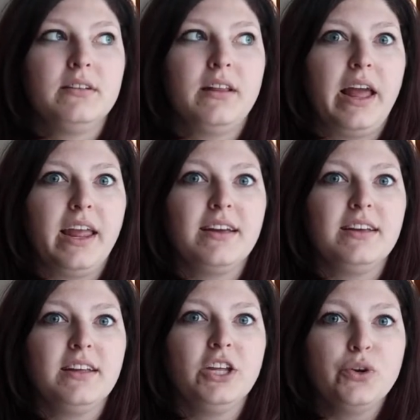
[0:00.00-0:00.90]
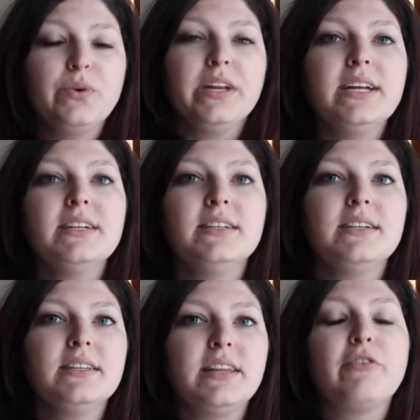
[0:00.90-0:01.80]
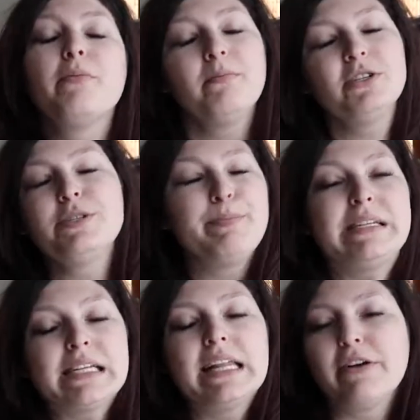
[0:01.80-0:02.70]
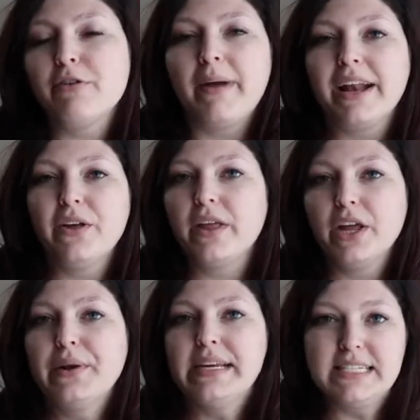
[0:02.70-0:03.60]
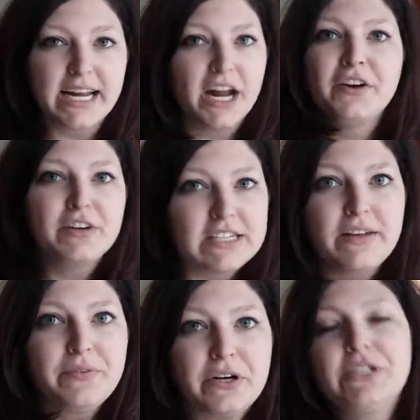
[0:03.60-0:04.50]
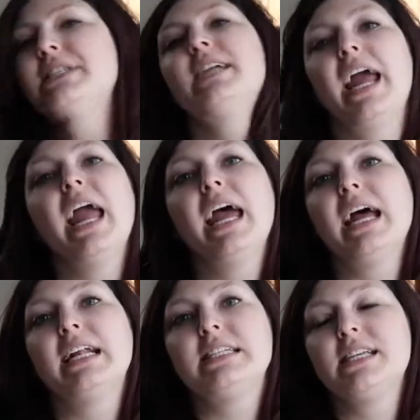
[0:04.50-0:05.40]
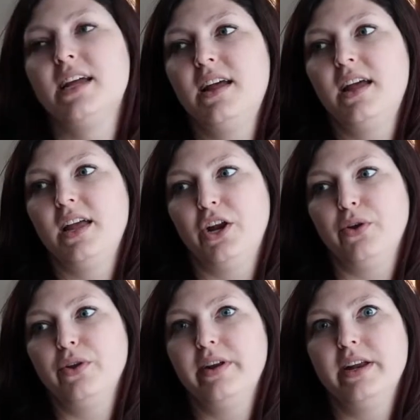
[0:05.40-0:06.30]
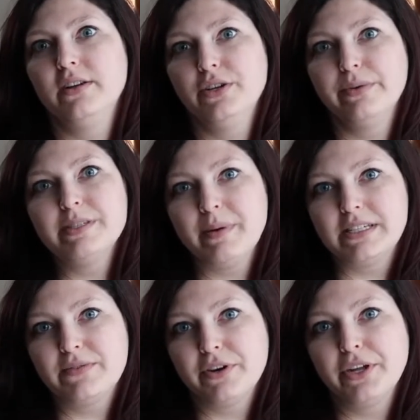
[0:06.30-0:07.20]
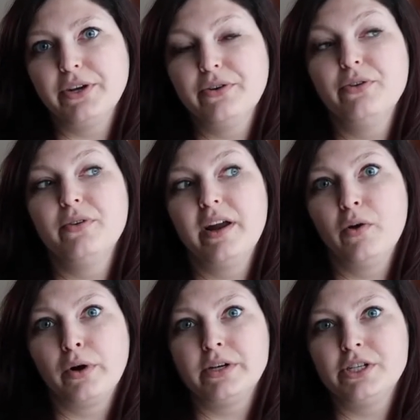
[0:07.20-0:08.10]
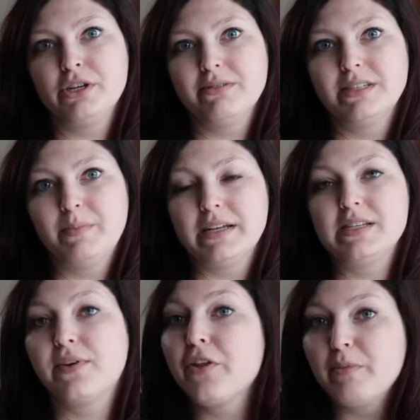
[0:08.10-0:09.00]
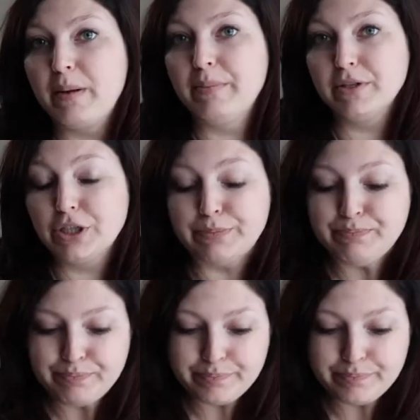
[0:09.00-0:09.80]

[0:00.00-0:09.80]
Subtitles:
like you need that, just basically that remind you that you need to take care of yourself first, and you know, you need to do what's best for you in order to do what's best for other people too.